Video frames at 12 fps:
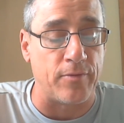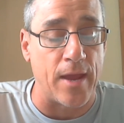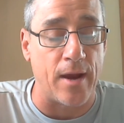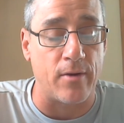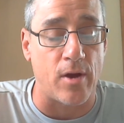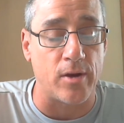
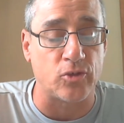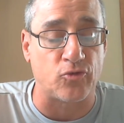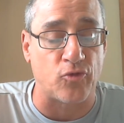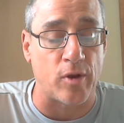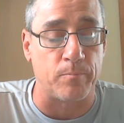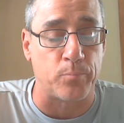There on his
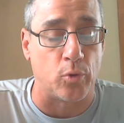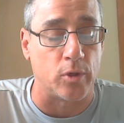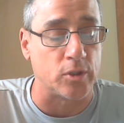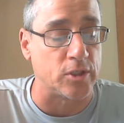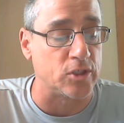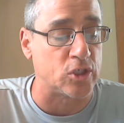front
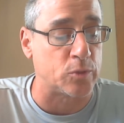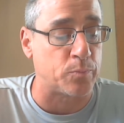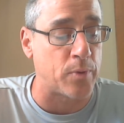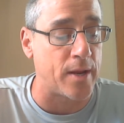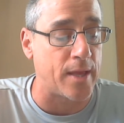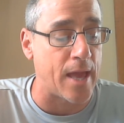porch and
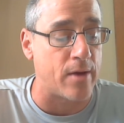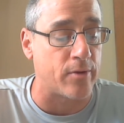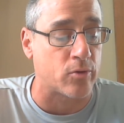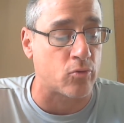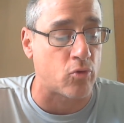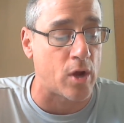spreading out
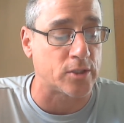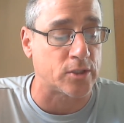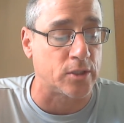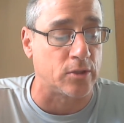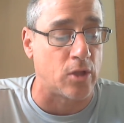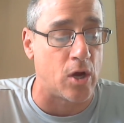across
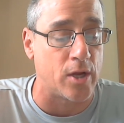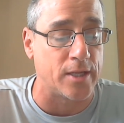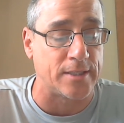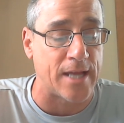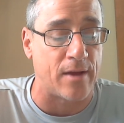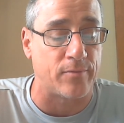the lawn
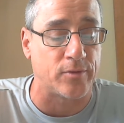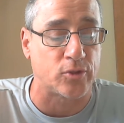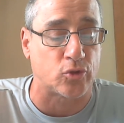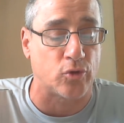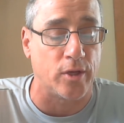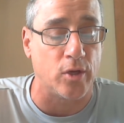and down the
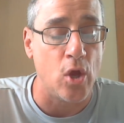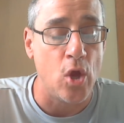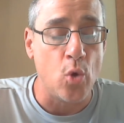street